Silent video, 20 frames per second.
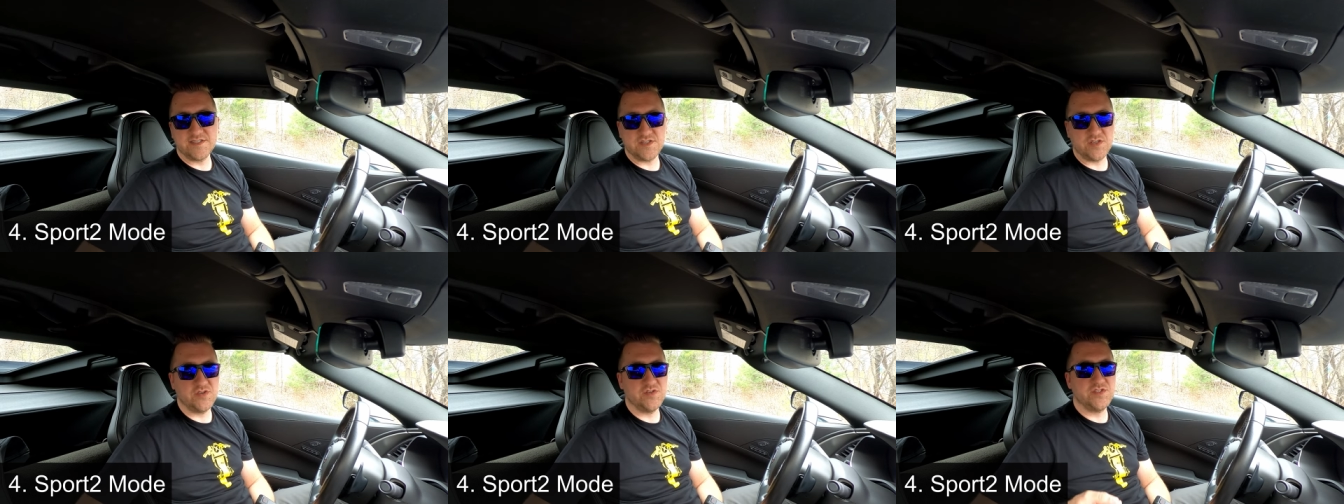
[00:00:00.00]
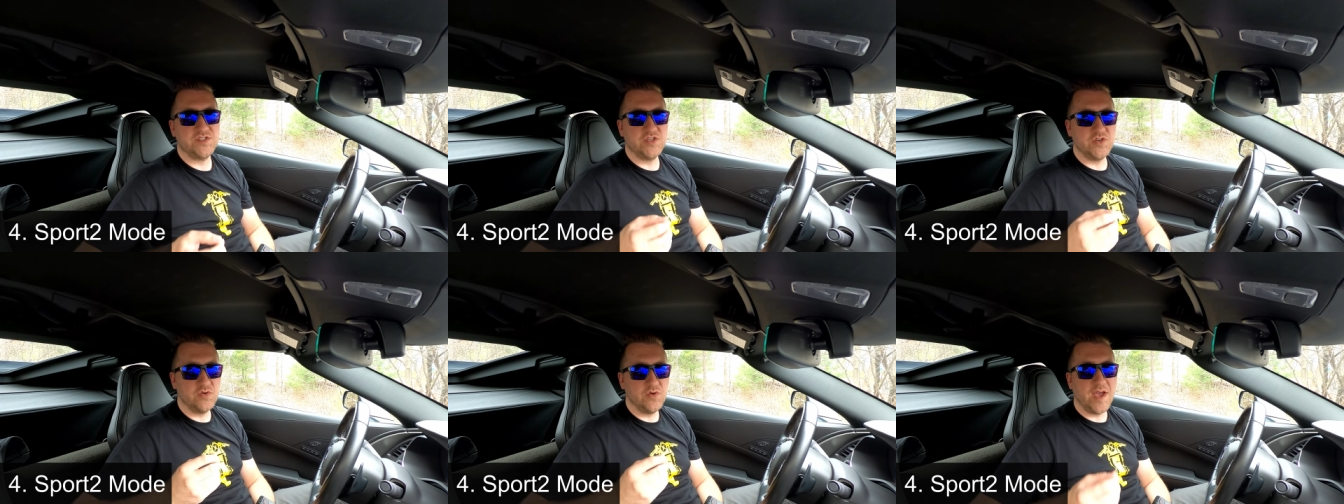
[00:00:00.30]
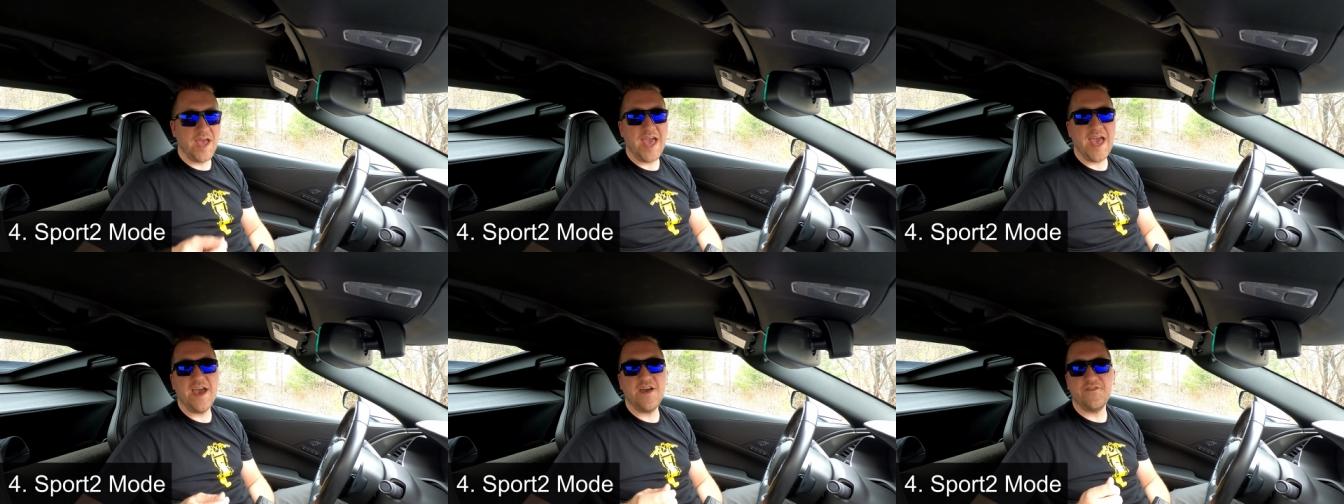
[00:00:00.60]
so you do
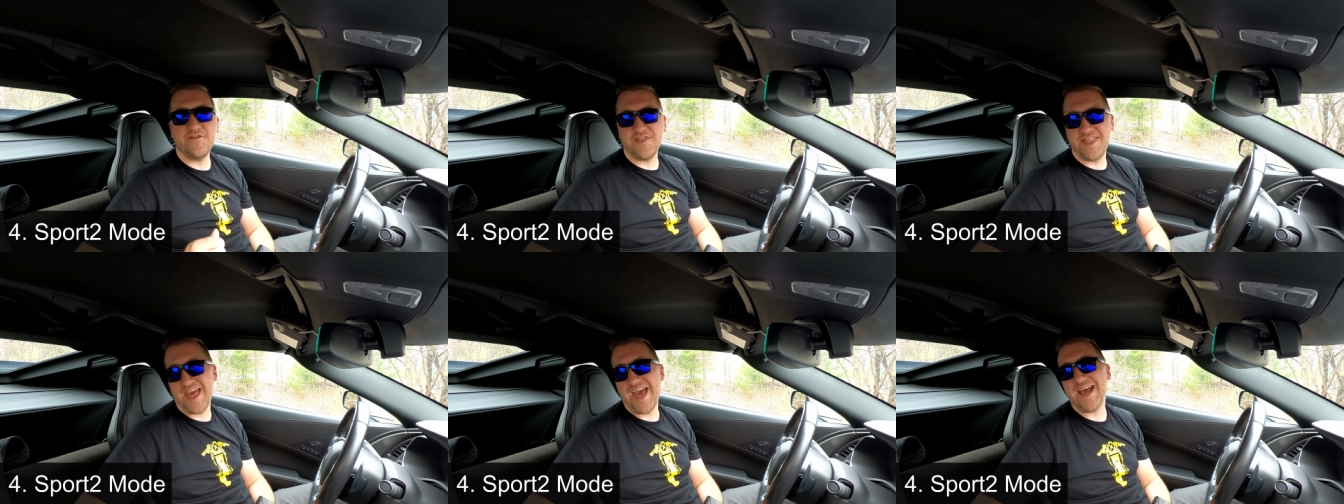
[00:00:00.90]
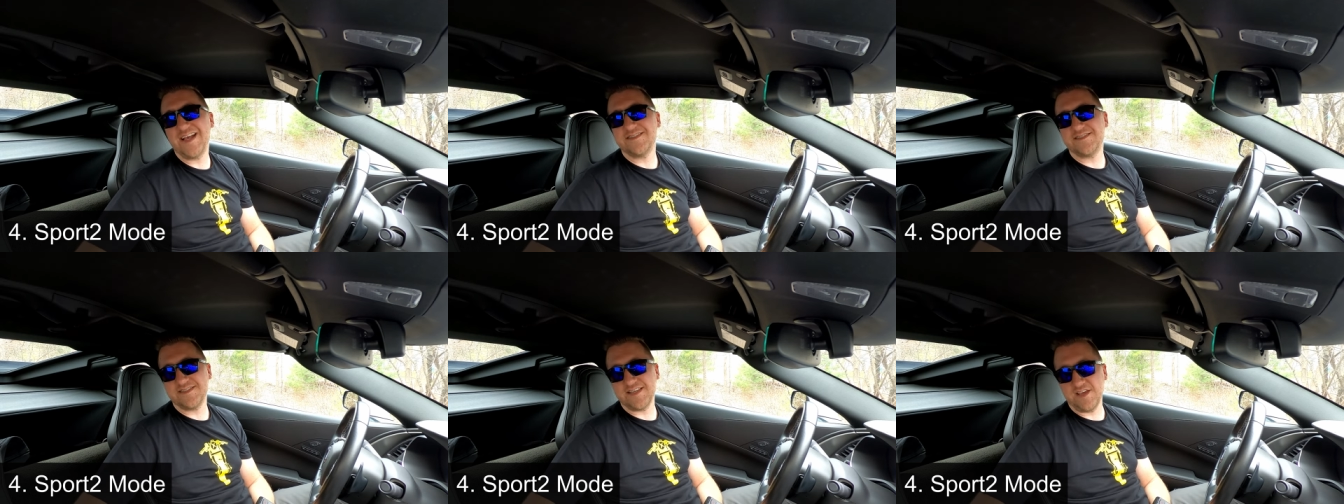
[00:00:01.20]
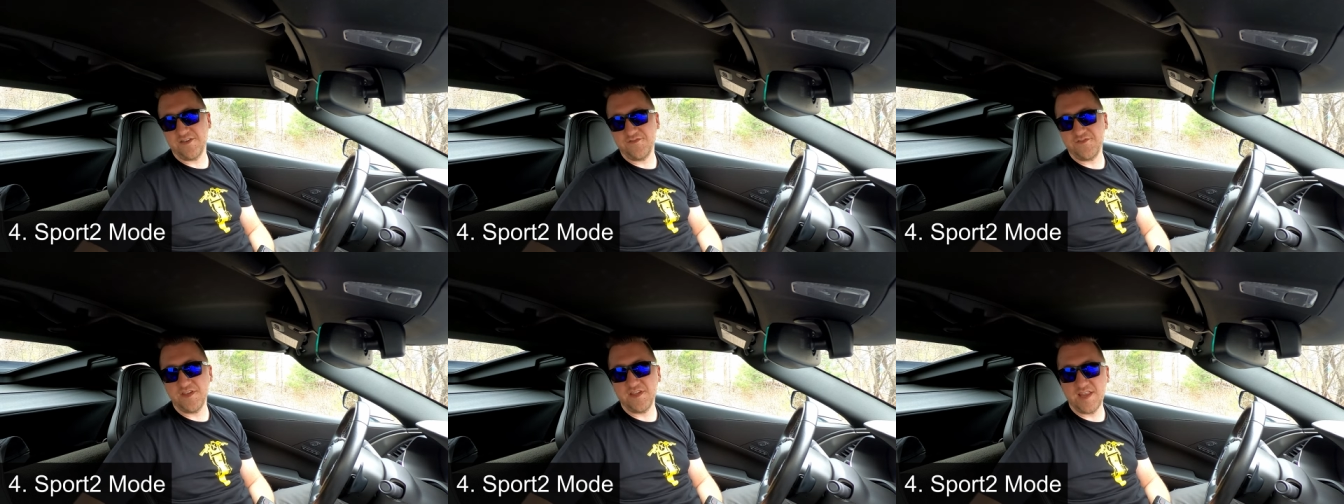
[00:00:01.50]
have that
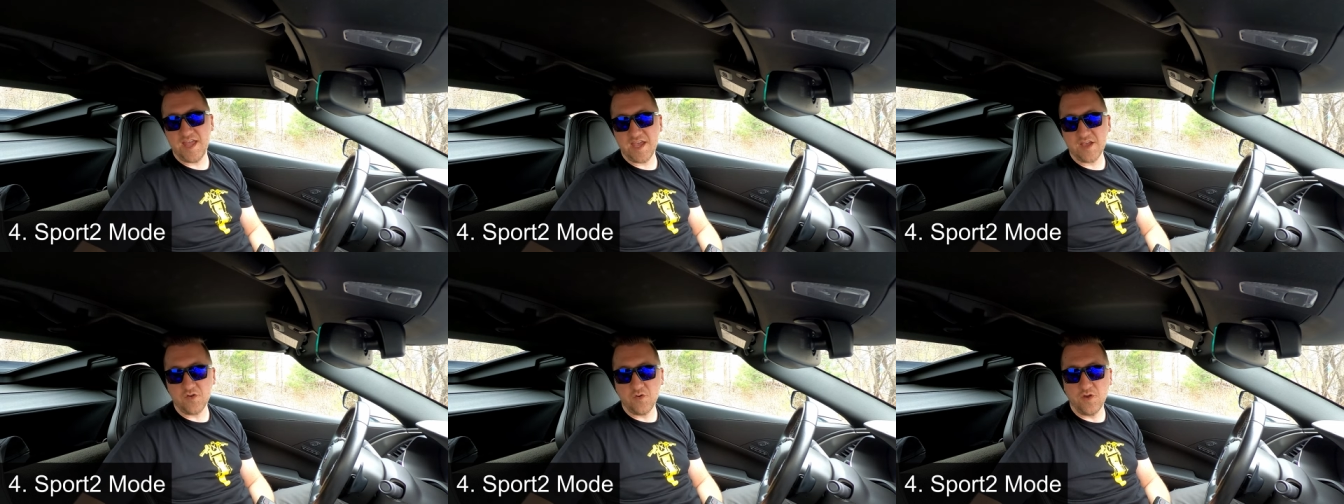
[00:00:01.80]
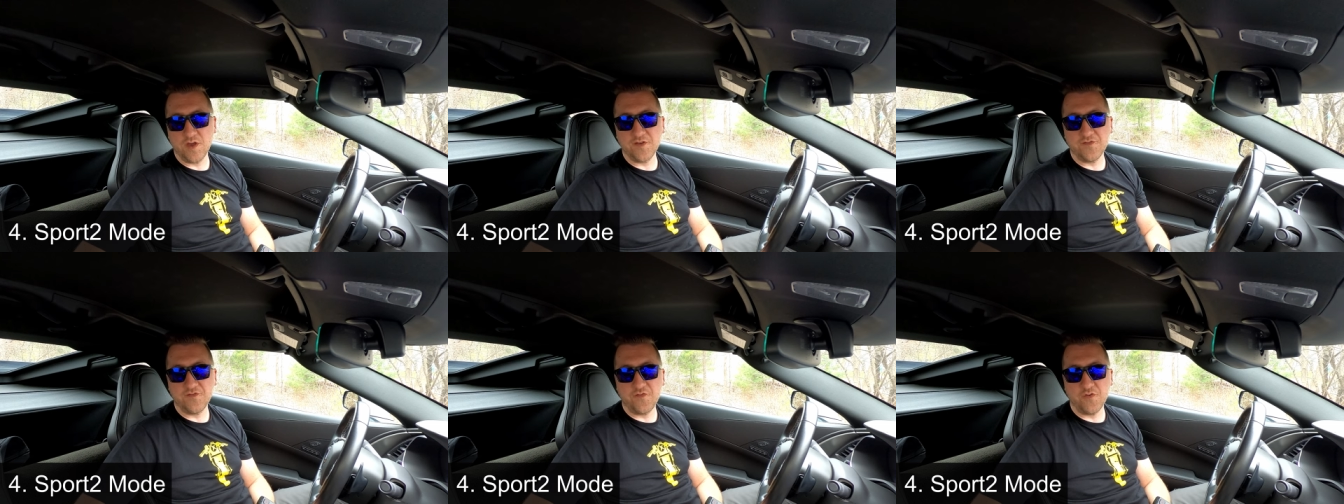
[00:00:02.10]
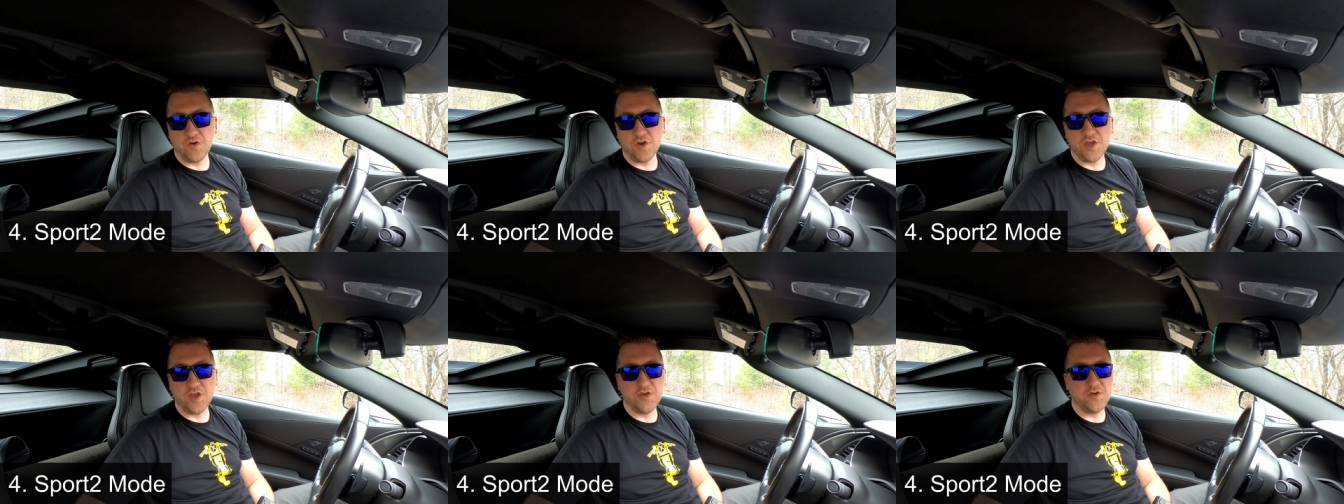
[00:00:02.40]
safety net going
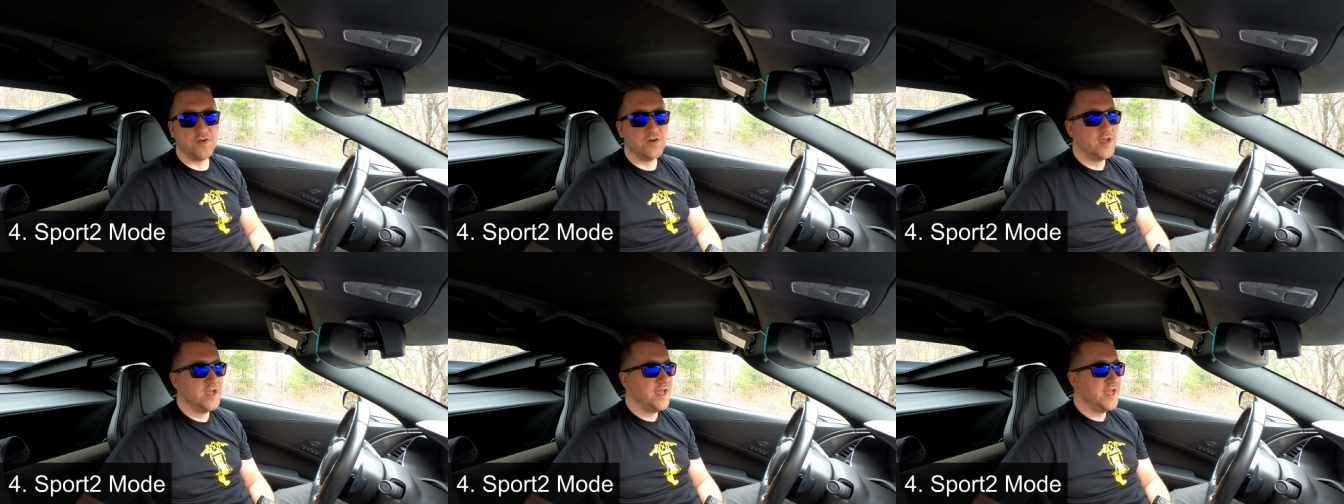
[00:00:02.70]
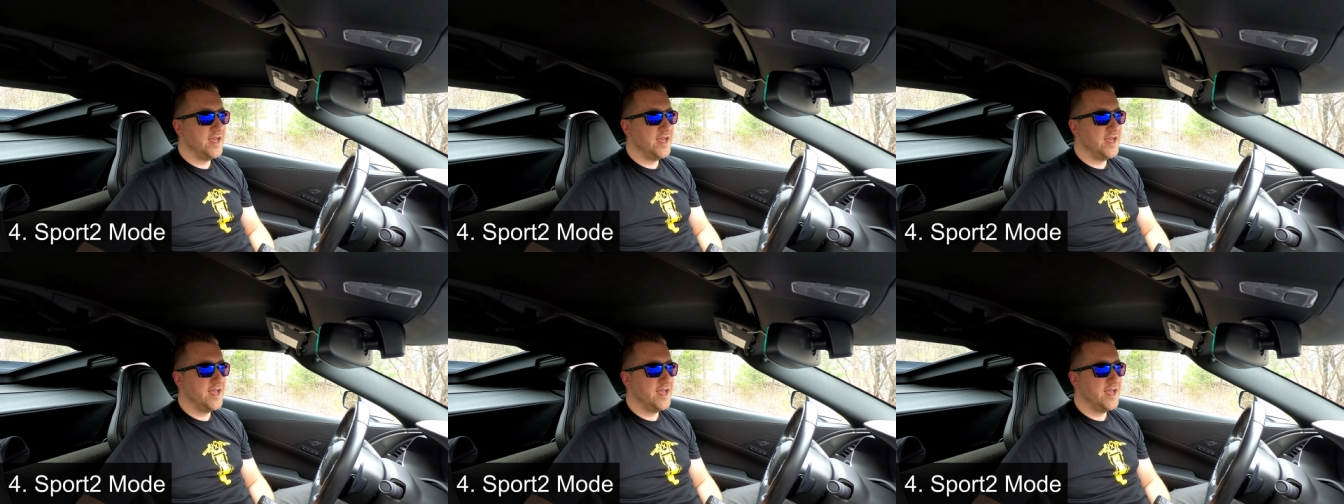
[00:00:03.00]
for you